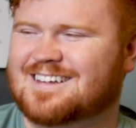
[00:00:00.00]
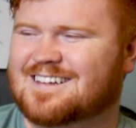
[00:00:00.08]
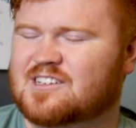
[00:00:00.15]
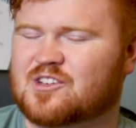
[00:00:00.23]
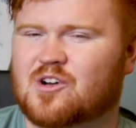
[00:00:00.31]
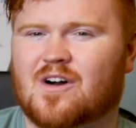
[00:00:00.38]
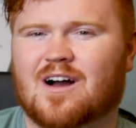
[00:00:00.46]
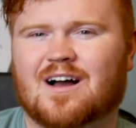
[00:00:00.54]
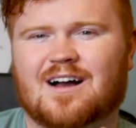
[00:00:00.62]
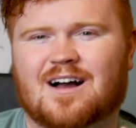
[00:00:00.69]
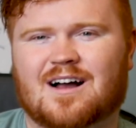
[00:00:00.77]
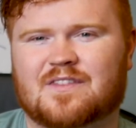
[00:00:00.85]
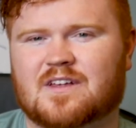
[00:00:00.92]
So
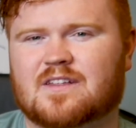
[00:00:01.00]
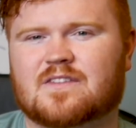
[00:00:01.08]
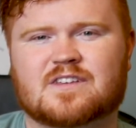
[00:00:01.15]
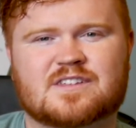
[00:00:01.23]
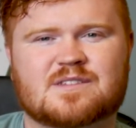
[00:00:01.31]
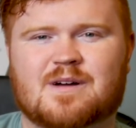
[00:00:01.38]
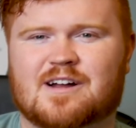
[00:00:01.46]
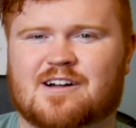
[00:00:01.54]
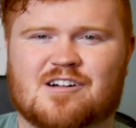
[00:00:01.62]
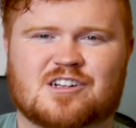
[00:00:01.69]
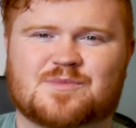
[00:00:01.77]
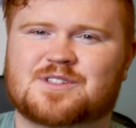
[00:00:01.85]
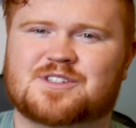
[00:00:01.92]
this is my
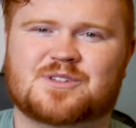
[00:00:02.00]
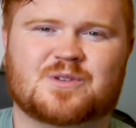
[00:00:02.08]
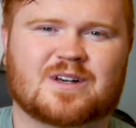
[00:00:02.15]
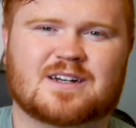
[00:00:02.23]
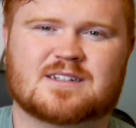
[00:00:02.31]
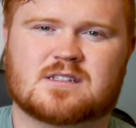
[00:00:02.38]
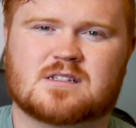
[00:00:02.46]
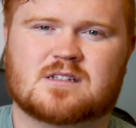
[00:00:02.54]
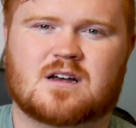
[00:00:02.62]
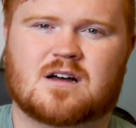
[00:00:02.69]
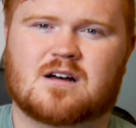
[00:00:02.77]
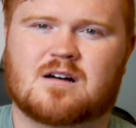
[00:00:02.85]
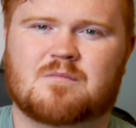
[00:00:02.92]
encouragement to you guys.
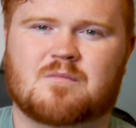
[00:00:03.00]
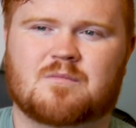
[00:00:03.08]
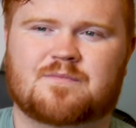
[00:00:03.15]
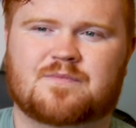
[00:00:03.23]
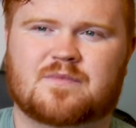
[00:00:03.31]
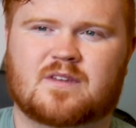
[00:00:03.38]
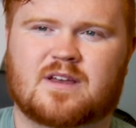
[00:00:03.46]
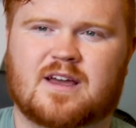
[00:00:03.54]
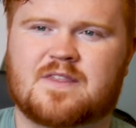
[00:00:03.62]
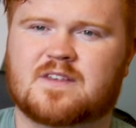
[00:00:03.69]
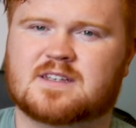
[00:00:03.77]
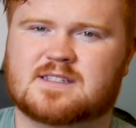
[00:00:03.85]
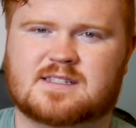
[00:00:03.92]
In
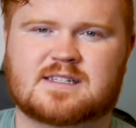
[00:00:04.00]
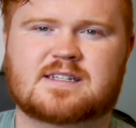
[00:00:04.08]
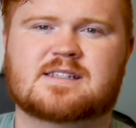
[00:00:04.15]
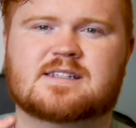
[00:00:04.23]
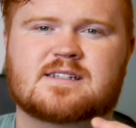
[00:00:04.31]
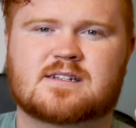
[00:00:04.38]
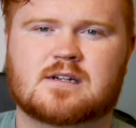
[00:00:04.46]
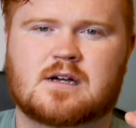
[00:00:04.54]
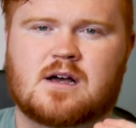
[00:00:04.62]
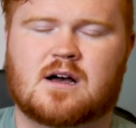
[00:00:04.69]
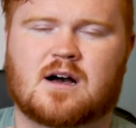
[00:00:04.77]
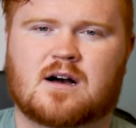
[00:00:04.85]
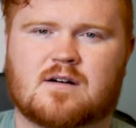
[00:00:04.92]
this season
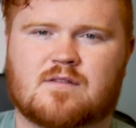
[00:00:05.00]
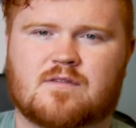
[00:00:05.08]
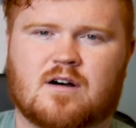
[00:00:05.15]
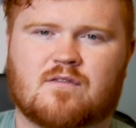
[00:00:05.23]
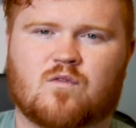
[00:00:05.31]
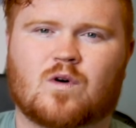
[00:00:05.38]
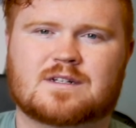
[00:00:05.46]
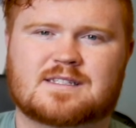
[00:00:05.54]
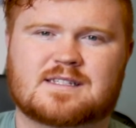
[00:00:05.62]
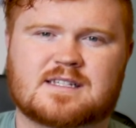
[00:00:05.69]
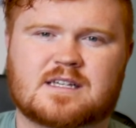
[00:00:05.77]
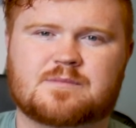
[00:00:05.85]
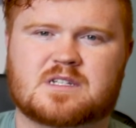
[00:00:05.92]
of what
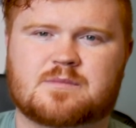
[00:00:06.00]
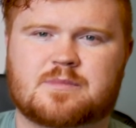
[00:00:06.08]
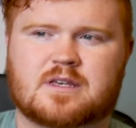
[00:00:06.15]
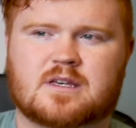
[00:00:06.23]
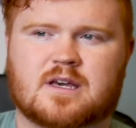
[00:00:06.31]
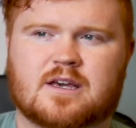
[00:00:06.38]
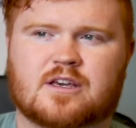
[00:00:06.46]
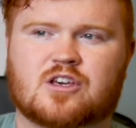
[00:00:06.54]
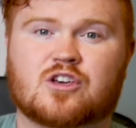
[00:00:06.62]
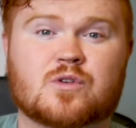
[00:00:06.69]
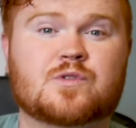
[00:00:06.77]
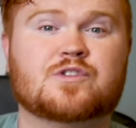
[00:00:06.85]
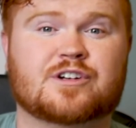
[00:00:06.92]
seems to be a
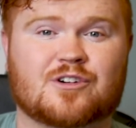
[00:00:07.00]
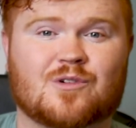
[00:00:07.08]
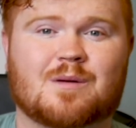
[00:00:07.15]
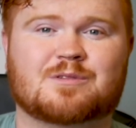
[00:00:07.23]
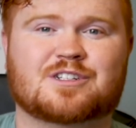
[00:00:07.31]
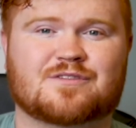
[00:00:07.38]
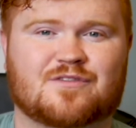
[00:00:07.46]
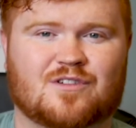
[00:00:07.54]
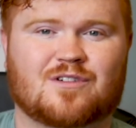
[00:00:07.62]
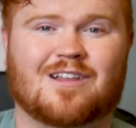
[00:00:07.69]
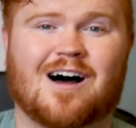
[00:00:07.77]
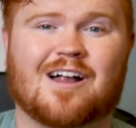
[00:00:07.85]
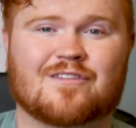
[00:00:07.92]
huge interruption for a
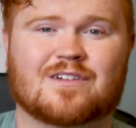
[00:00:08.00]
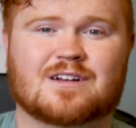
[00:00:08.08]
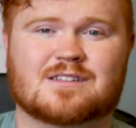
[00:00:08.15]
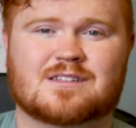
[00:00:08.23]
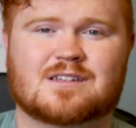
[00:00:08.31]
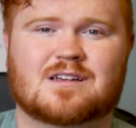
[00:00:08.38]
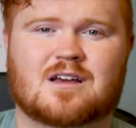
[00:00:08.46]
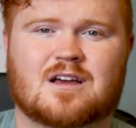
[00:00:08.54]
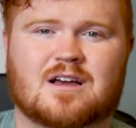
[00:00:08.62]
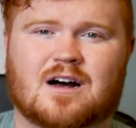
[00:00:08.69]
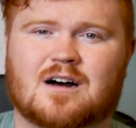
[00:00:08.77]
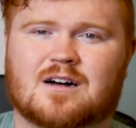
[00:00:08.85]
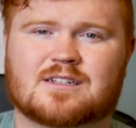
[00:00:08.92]
lot of us,
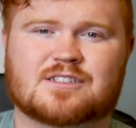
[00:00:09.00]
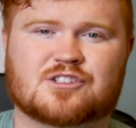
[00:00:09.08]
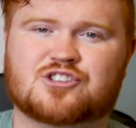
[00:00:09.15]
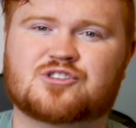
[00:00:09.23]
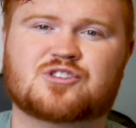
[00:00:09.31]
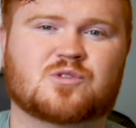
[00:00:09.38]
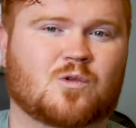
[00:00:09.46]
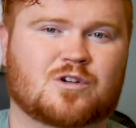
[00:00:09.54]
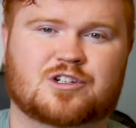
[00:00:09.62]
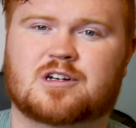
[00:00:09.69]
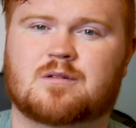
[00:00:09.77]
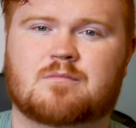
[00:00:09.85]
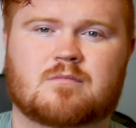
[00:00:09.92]
is to choose to
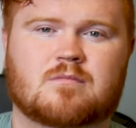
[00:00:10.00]
worship.